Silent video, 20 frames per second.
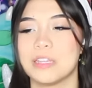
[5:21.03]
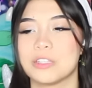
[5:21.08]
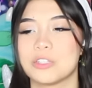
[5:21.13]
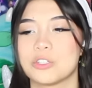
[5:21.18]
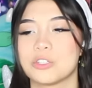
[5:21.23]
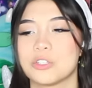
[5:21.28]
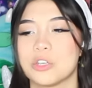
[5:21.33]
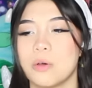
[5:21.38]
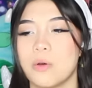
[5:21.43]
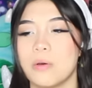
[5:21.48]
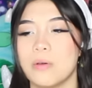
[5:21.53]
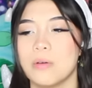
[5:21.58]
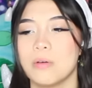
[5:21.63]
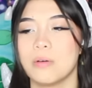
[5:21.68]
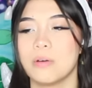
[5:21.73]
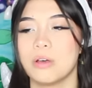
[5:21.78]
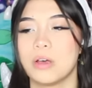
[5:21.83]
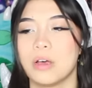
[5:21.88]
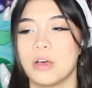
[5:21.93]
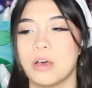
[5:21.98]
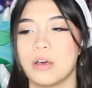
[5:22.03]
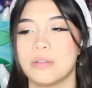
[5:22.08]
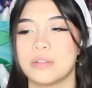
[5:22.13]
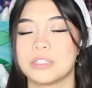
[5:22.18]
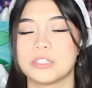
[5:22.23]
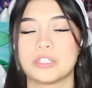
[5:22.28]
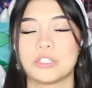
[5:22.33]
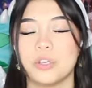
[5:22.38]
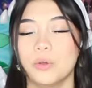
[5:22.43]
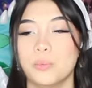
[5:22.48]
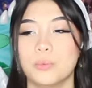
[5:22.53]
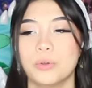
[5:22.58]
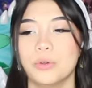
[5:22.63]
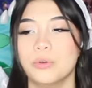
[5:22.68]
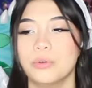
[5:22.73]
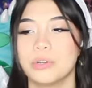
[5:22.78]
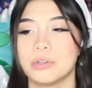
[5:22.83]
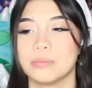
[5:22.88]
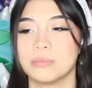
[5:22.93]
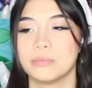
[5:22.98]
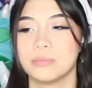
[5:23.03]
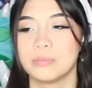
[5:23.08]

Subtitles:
That's so rude.